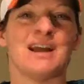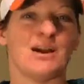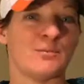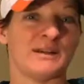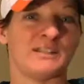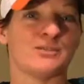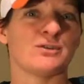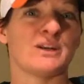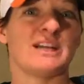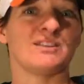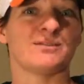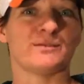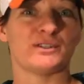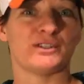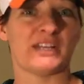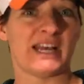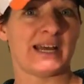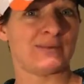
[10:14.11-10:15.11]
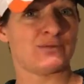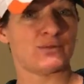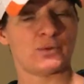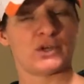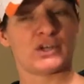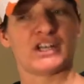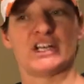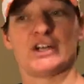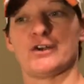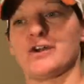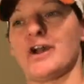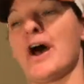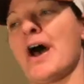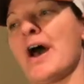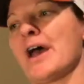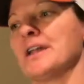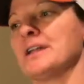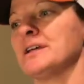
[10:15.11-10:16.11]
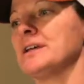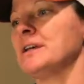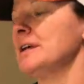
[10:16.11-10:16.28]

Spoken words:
are my transverse abs working or not.